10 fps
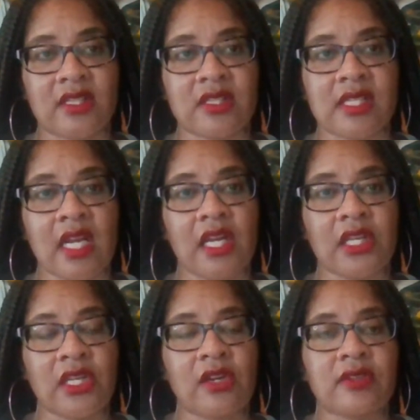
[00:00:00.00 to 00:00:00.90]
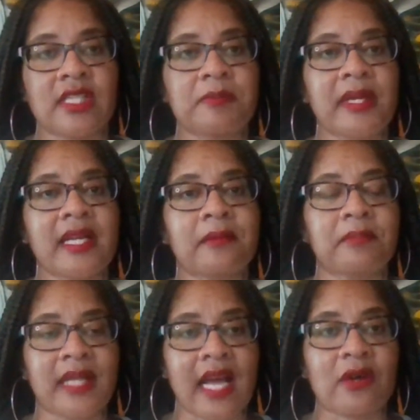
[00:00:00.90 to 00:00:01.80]
you know, just being a Black
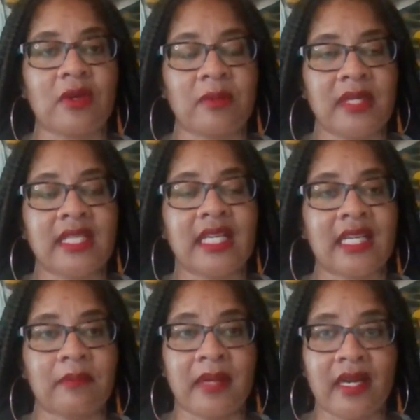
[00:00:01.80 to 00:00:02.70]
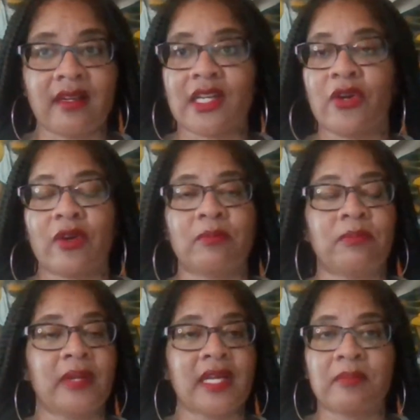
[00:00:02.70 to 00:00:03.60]
woman in America or being a
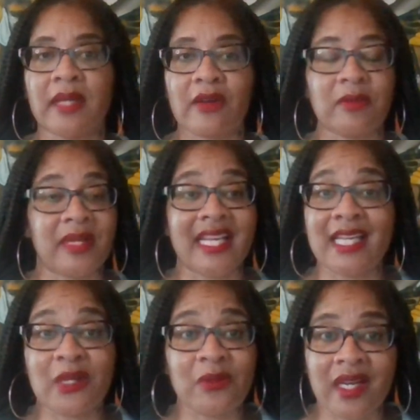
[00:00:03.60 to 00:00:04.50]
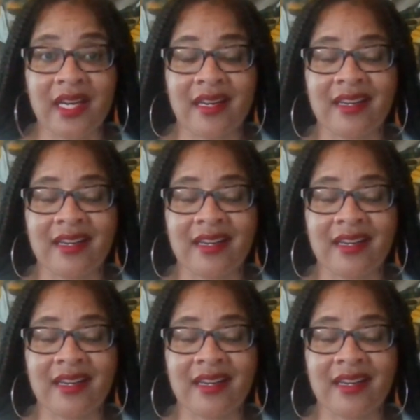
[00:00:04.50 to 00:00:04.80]
Black woman anywhere,